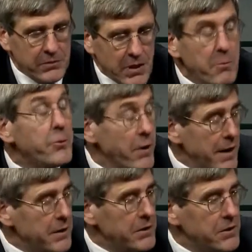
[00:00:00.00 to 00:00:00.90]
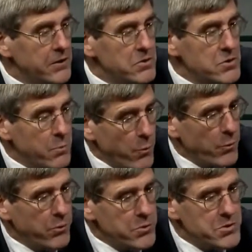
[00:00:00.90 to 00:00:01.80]
Democratic
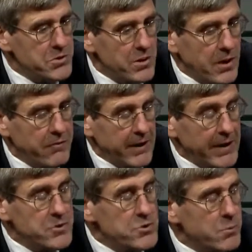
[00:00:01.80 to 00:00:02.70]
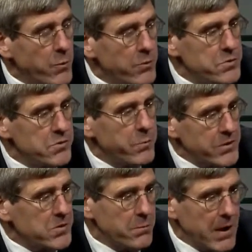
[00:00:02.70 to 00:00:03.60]
supporters, financial supporters of
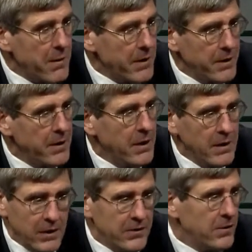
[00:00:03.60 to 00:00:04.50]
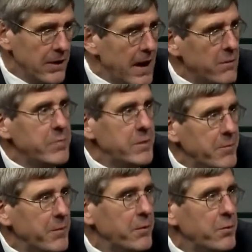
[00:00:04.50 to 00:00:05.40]
President Obama, it's a lot of
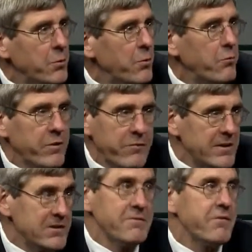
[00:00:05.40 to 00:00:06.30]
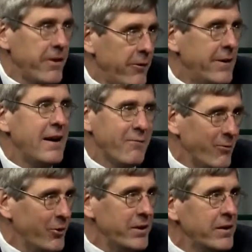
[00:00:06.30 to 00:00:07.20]
people who've invested very
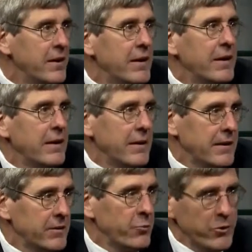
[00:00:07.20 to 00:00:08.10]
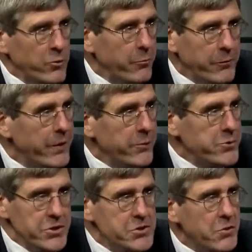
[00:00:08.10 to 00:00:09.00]
heavily in renewable
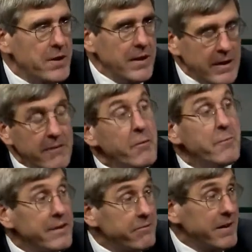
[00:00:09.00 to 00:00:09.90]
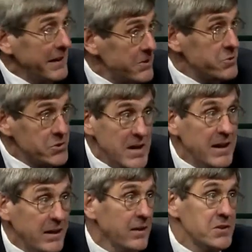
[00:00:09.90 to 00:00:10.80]
energy. So they have a big financial
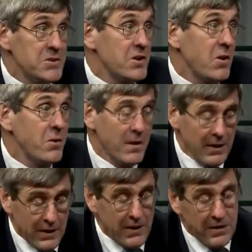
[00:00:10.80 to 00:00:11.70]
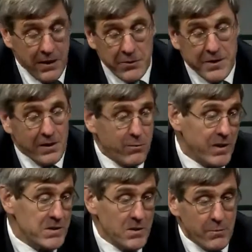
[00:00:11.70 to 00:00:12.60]
stake in this. So they're telling
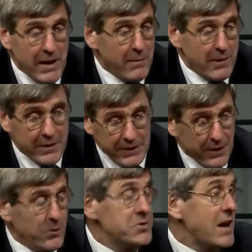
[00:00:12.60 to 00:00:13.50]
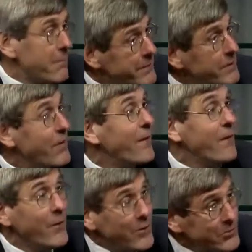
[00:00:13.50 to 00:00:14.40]
President Obama, you know, stop the
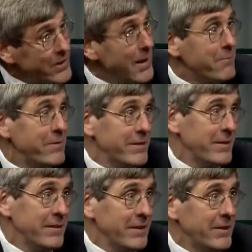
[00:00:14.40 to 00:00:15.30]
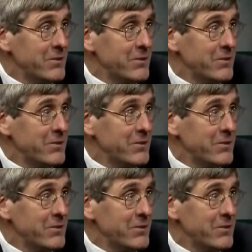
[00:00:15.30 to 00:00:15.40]
coal, stop the